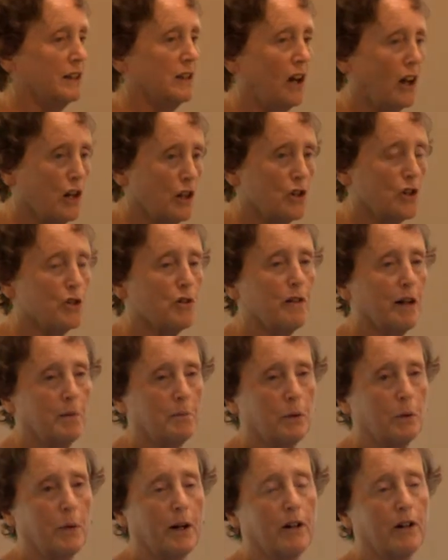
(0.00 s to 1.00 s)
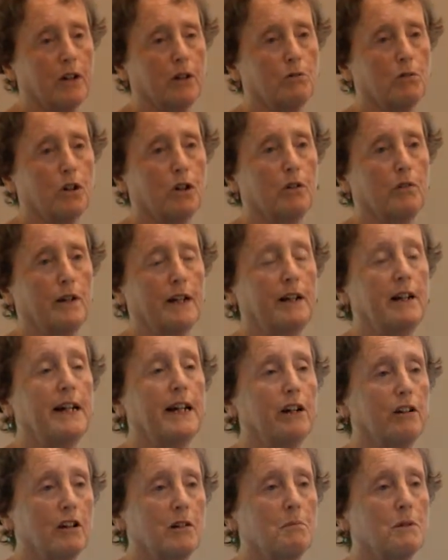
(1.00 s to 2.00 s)
large great blue heron rookery
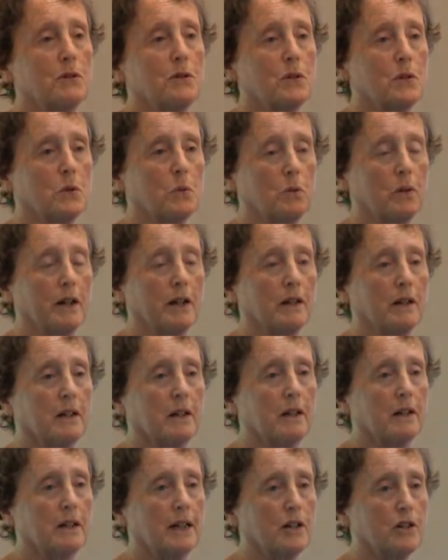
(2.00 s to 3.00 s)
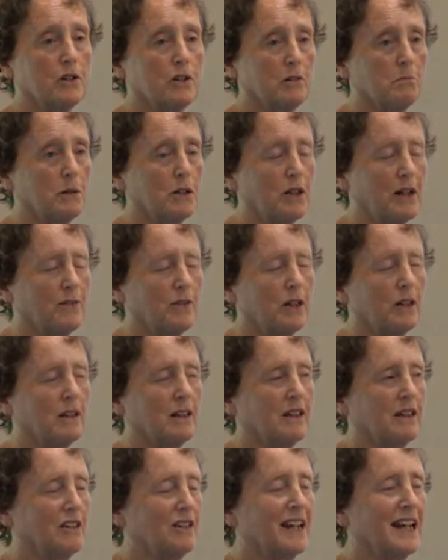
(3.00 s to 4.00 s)
here at Missisquoi um, National, but you have to
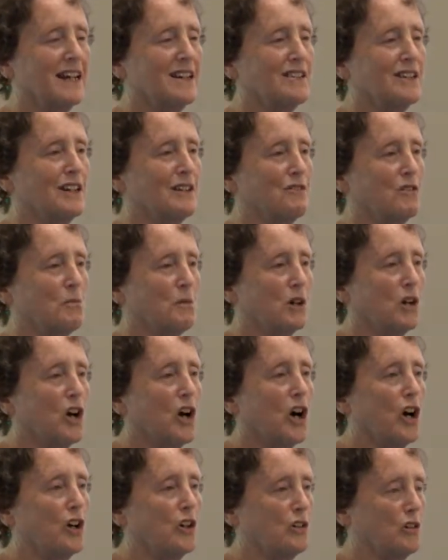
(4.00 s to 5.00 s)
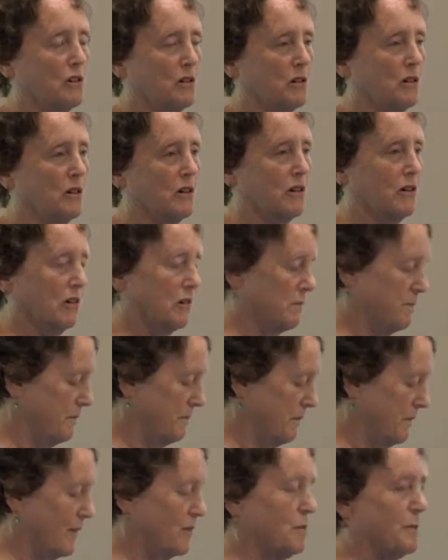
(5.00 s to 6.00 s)
you can't see it from a car, or, or
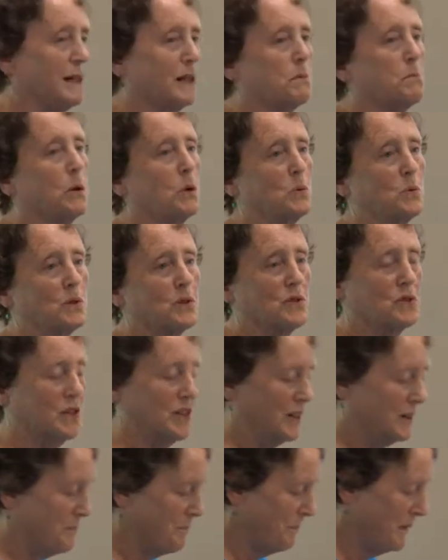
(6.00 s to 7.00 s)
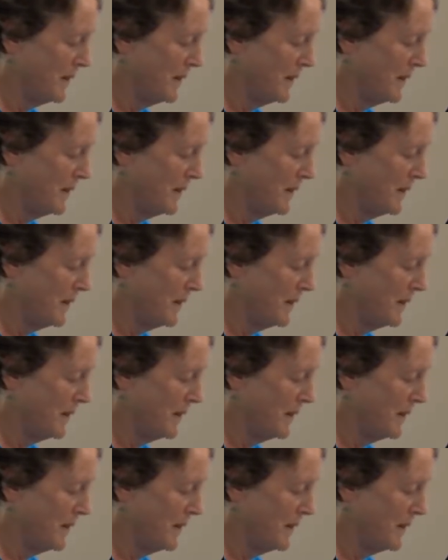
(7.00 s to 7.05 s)
you have to be in a boat to see it.